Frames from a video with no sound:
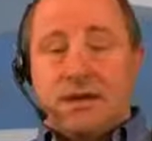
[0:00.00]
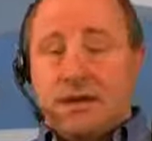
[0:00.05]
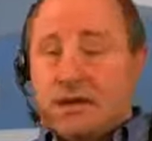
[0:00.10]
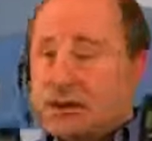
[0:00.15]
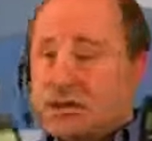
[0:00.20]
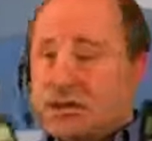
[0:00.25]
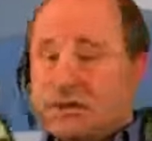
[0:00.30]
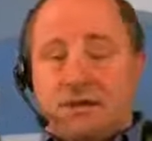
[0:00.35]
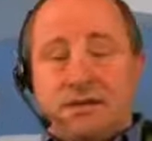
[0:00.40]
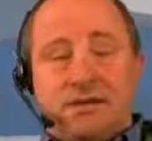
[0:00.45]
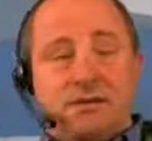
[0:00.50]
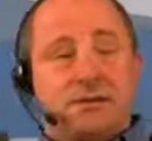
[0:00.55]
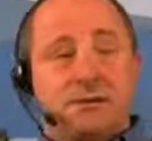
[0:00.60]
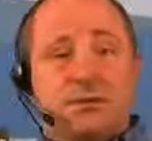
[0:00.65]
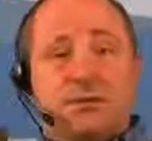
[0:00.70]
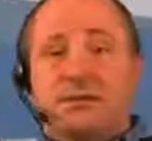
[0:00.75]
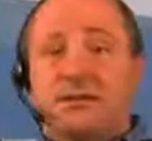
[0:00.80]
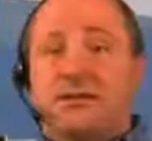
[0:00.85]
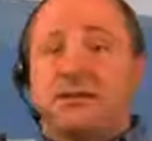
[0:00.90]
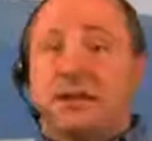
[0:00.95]
Each of these
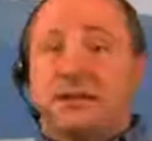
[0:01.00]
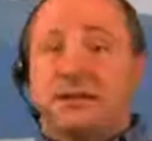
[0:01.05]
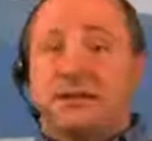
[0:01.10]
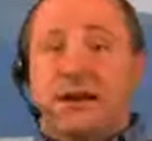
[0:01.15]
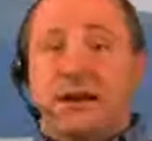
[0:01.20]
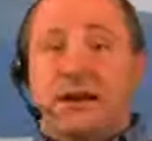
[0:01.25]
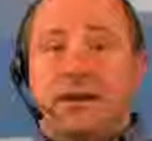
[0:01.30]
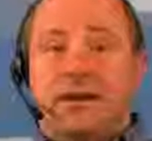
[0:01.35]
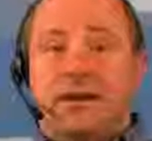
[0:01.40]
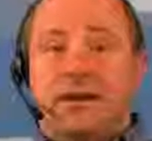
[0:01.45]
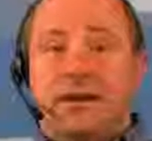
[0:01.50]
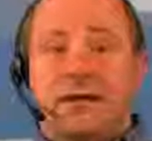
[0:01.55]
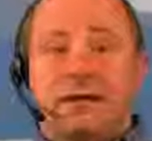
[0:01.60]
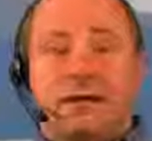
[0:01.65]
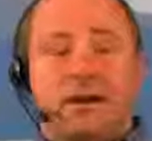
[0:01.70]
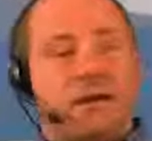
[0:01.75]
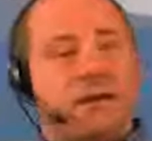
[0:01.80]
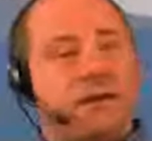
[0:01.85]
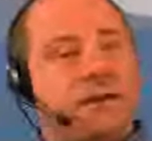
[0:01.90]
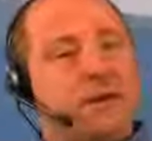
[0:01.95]
units is identical,
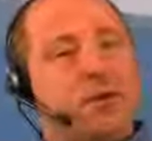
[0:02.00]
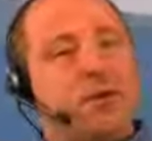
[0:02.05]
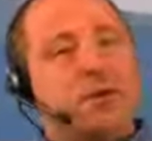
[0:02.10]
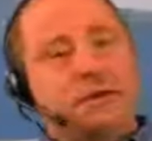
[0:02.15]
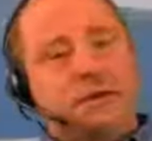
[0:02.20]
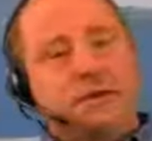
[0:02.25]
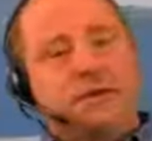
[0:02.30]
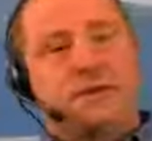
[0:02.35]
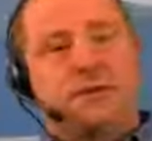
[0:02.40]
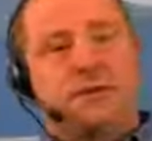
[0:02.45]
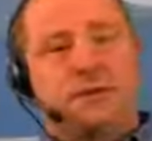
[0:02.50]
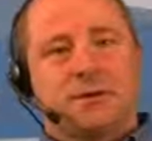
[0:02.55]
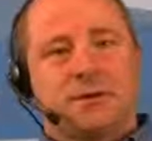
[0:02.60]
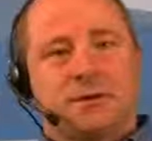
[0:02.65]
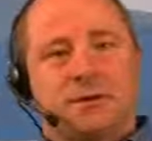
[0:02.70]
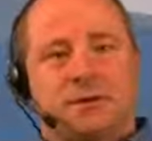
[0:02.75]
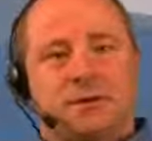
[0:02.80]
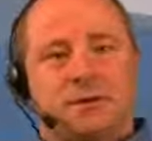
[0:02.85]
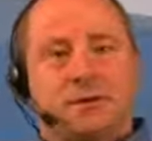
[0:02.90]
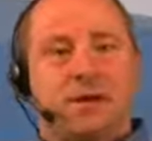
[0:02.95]
and the only
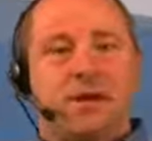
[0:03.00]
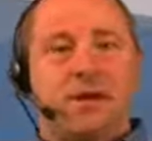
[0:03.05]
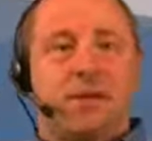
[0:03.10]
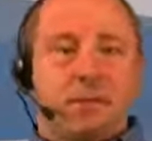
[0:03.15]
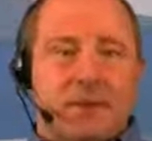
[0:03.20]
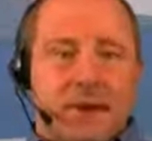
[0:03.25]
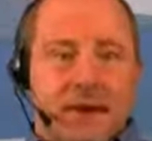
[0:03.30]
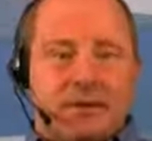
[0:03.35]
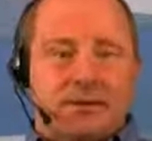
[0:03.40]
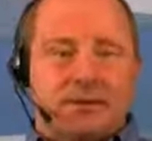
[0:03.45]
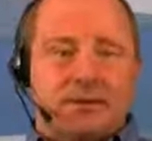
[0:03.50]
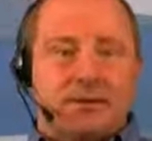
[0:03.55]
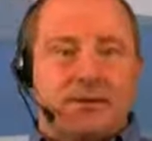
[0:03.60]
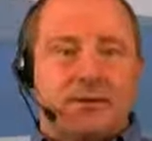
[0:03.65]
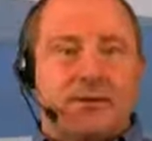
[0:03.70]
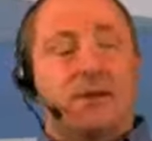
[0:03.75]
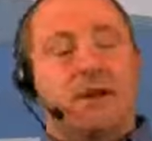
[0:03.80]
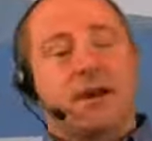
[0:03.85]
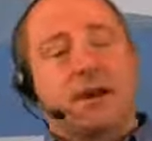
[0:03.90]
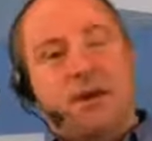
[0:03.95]
difference between a
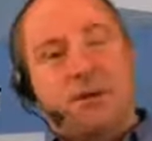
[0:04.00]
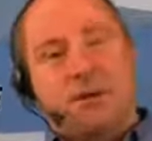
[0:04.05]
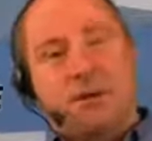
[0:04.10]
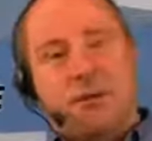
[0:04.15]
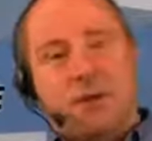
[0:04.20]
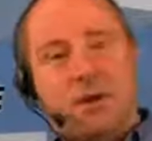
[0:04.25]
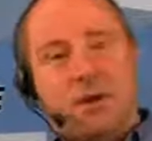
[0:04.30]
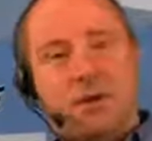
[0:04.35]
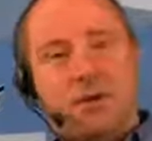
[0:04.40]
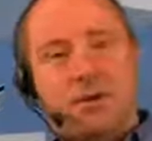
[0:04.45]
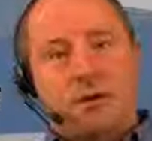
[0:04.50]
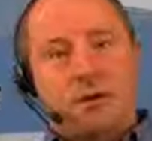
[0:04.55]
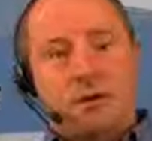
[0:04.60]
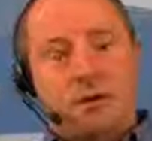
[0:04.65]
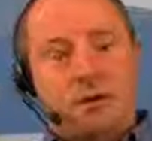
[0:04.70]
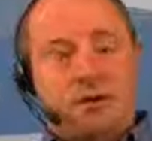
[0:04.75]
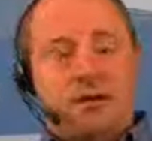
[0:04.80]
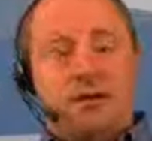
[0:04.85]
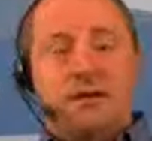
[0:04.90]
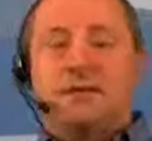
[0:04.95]
master and a remote
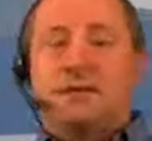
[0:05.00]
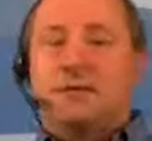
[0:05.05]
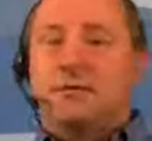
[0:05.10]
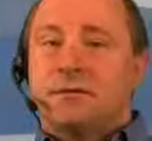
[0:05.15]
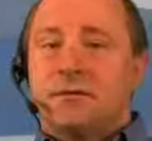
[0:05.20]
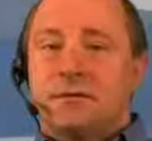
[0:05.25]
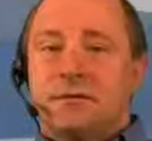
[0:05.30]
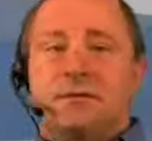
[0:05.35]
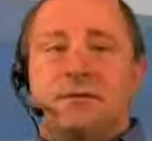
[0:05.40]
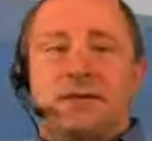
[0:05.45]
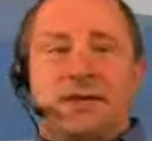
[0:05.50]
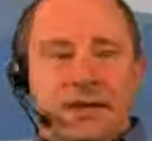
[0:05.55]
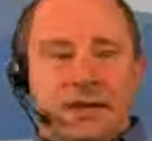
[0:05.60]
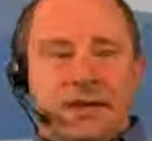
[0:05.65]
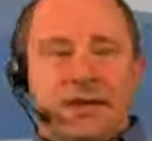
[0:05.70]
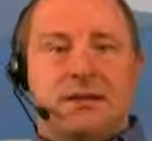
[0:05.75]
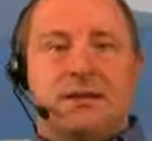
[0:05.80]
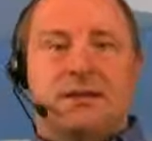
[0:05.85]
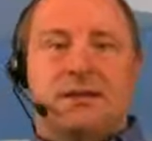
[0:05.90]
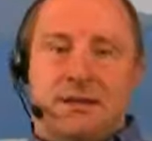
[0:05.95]
is a few
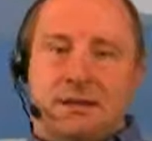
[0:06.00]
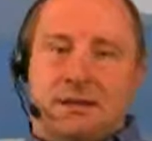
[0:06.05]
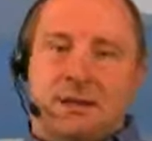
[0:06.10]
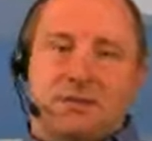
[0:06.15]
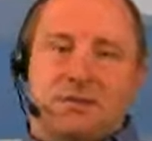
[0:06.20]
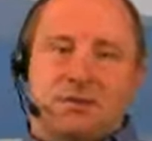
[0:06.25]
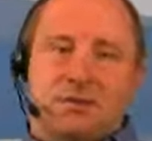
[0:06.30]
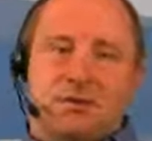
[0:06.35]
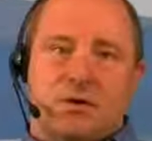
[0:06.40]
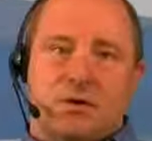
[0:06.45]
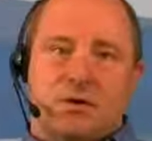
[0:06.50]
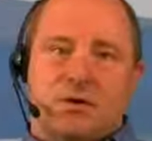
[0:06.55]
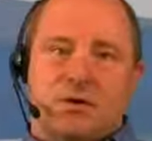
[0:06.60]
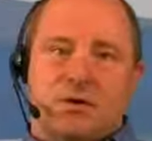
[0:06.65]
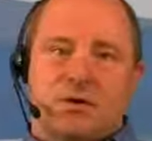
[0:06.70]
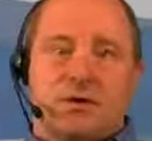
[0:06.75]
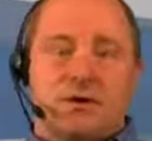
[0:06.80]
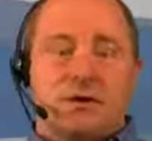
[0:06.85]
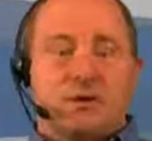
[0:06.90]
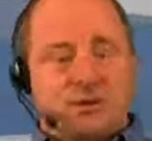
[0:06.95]
key setup
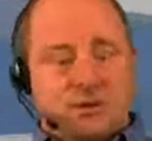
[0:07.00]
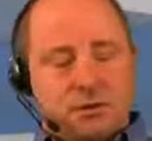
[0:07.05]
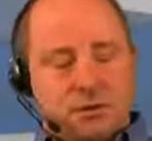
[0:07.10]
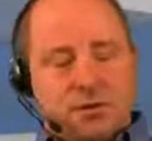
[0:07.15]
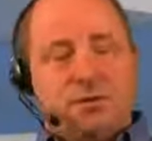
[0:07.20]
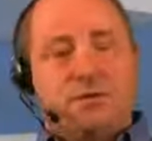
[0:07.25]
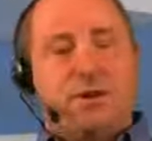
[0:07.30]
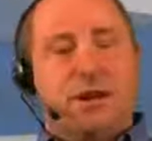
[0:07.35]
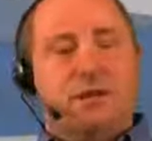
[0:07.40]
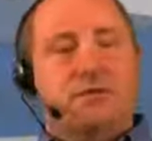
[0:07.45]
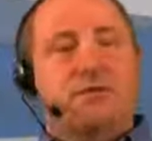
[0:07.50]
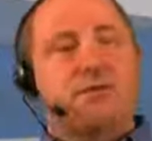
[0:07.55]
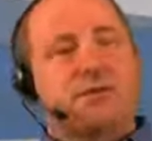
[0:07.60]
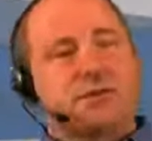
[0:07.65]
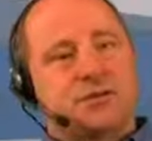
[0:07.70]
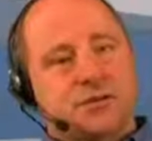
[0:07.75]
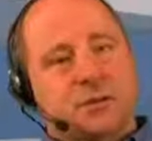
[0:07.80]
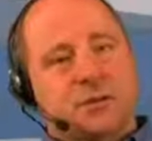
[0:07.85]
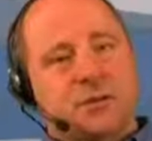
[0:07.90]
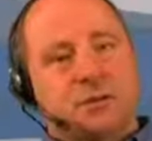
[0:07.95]
strokes, so you have
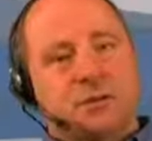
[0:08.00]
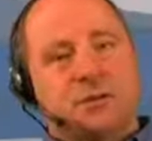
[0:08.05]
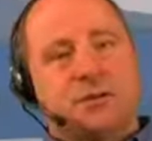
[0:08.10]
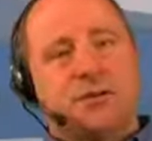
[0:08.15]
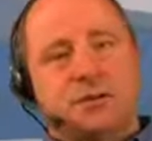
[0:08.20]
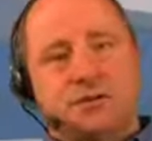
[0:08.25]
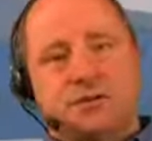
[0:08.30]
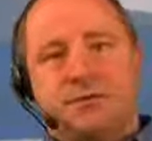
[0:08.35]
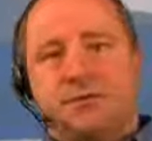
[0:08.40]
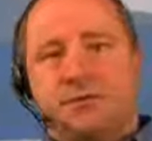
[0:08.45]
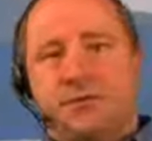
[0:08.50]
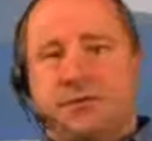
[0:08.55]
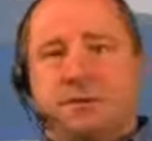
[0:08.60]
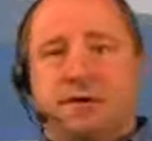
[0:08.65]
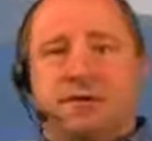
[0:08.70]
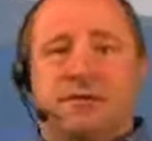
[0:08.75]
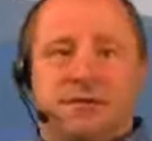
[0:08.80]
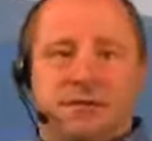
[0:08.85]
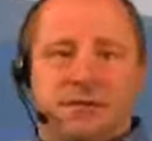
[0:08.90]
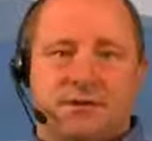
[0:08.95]
control over your
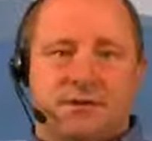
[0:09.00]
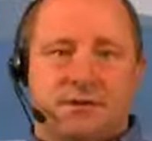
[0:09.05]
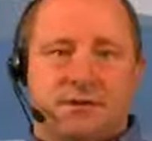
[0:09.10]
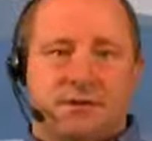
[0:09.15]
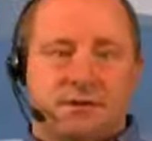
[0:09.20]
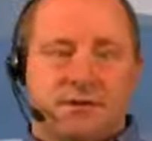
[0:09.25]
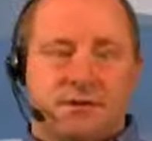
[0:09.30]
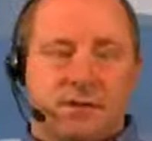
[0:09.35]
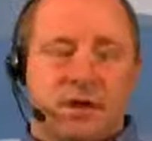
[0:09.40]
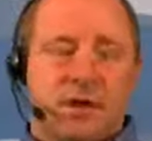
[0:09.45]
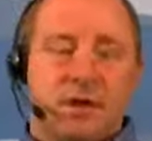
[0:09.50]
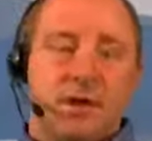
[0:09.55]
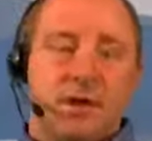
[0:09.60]
Digi-Wave system.